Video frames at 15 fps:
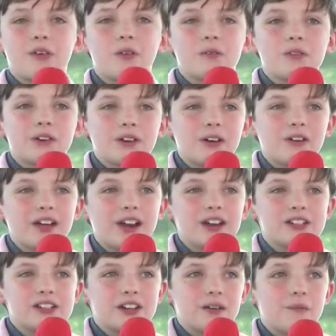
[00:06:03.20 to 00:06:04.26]
so, kind
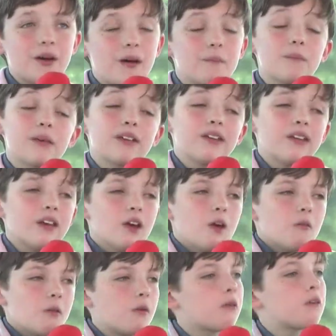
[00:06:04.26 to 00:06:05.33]
of cheer him up. But
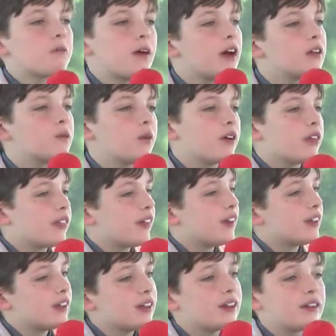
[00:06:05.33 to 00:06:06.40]
what we found was
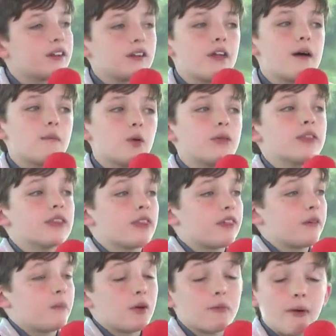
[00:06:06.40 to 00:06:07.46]
that he needed a lot more than
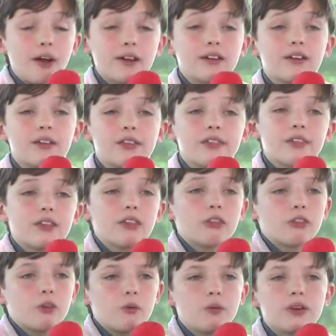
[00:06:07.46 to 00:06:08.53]
some harmonicas,
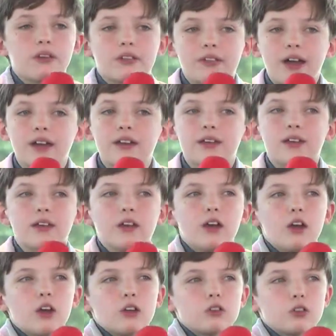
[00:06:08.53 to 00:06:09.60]
and so we decided
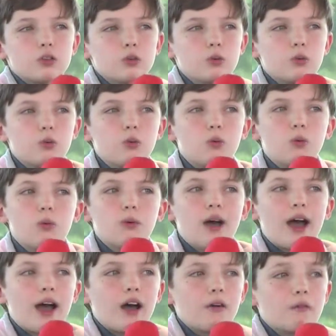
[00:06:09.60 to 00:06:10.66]

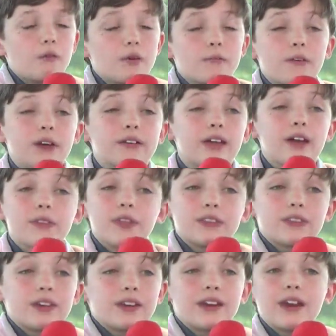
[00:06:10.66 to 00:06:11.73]
we found out
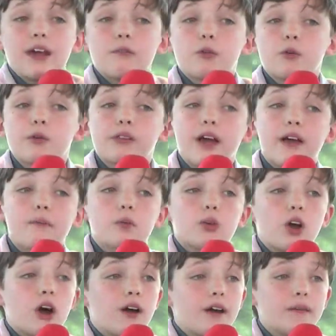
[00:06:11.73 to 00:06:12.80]
that they didn't have a
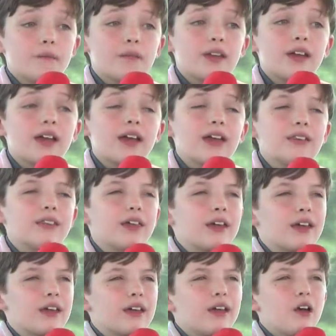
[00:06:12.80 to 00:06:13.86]
reliable car, and
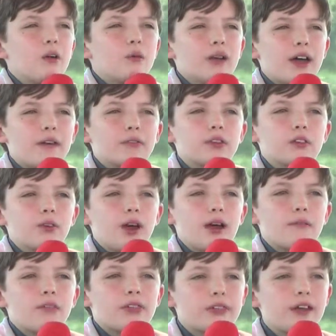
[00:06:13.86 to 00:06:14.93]
they would have to
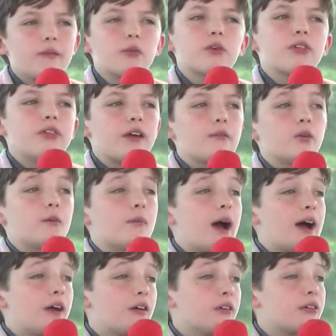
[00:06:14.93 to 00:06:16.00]
drive several
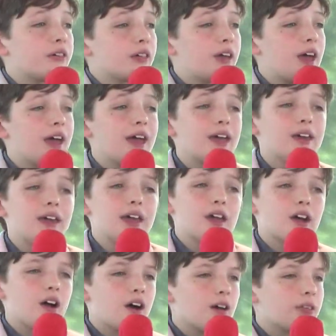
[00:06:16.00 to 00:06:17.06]
miles in
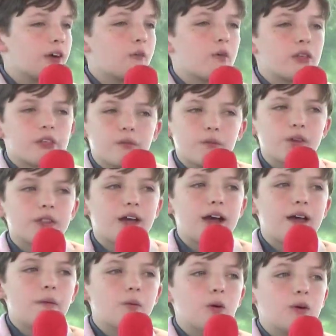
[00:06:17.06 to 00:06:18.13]
a car that wasn't
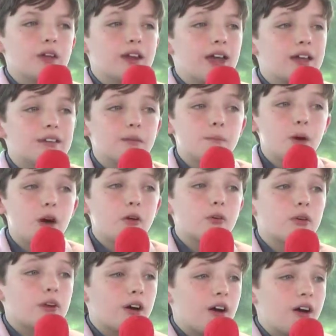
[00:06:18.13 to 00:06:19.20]
reliable, and had to
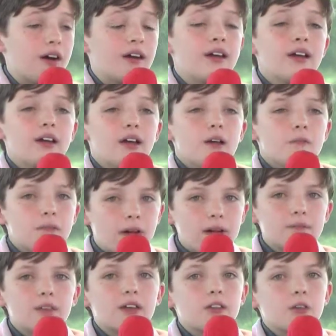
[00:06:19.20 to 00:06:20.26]
borrow a car
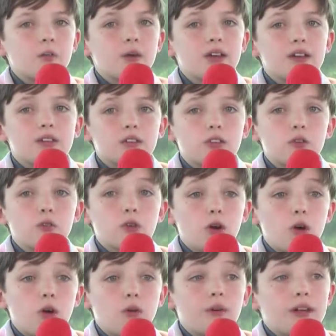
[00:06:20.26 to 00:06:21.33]
5 days a week to
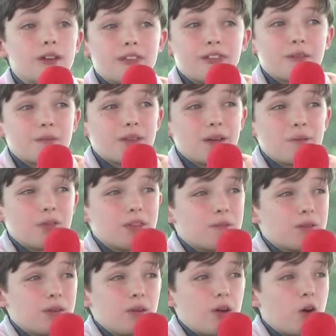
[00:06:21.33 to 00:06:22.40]
go, and sometimes
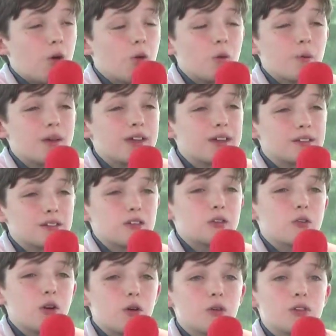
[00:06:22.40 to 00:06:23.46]
even a whole week to
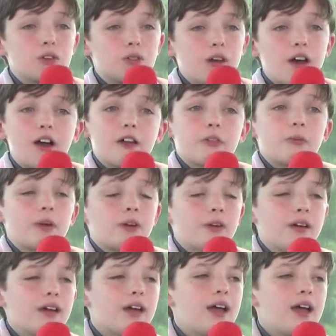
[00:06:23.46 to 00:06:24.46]
go to the hospital.